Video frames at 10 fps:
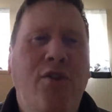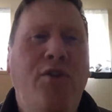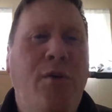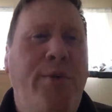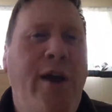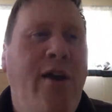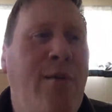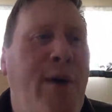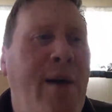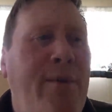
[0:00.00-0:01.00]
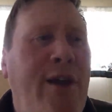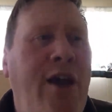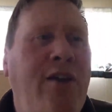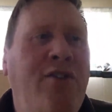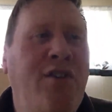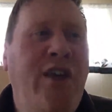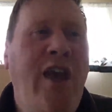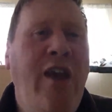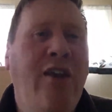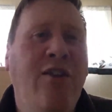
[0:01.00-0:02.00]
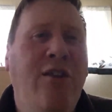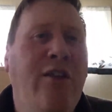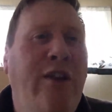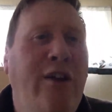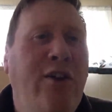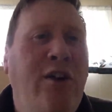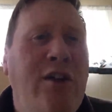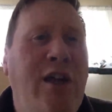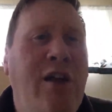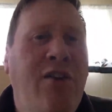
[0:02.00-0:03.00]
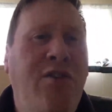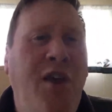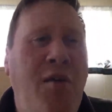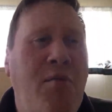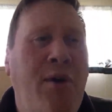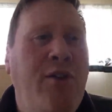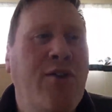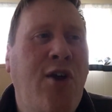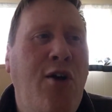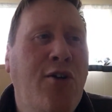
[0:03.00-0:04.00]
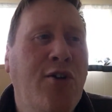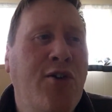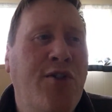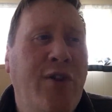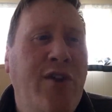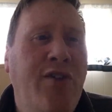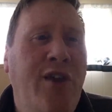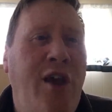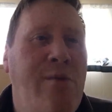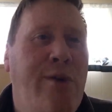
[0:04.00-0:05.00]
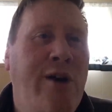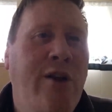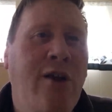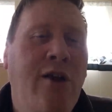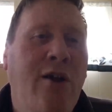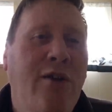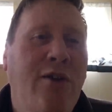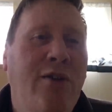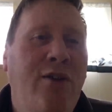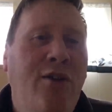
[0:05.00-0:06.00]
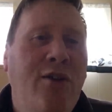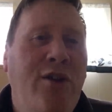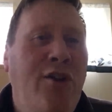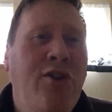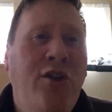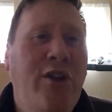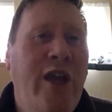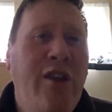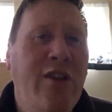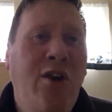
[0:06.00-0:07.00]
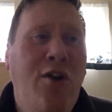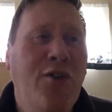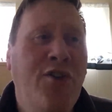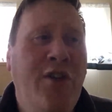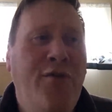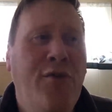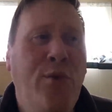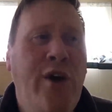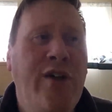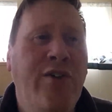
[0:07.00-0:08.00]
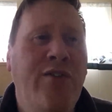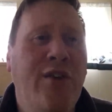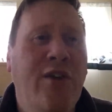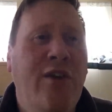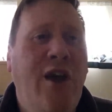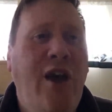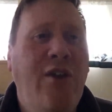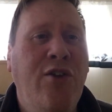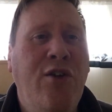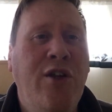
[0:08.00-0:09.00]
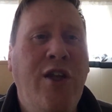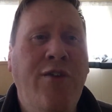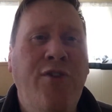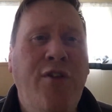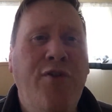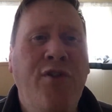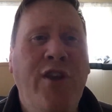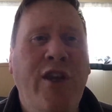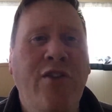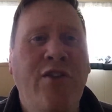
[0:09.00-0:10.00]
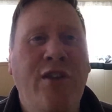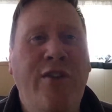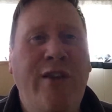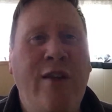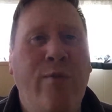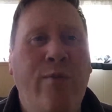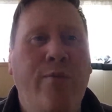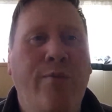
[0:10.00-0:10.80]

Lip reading: You compare Aubameyang to Kane. They're going to get the same amount of goals, let's say, but they're going to get the goals in different ways, and they're going to give different things to the team.